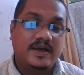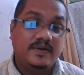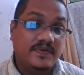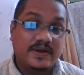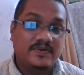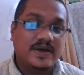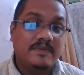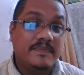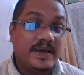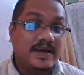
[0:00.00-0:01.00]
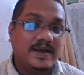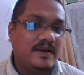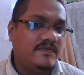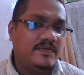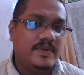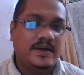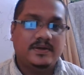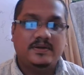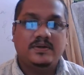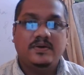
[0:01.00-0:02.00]
in fact, you can make an
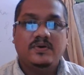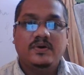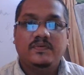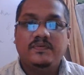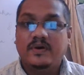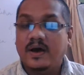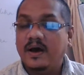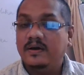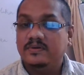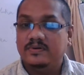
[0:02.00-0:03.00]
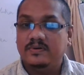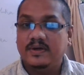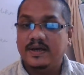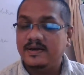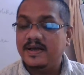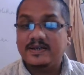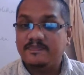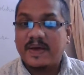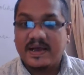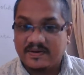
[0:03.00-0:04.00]
environment for the answer. In the
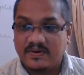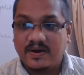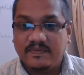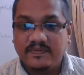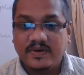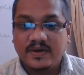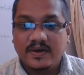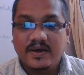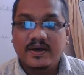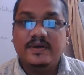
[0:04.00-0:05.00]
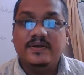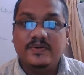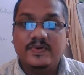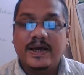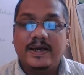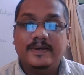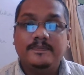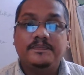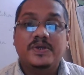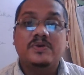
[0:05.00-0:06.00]
next paragraph, you
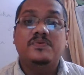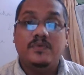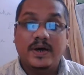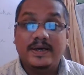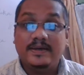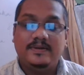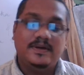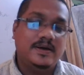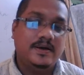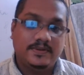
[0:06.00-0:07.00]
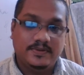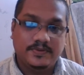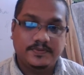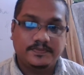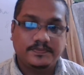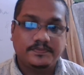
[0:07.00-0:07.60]
can write the answer.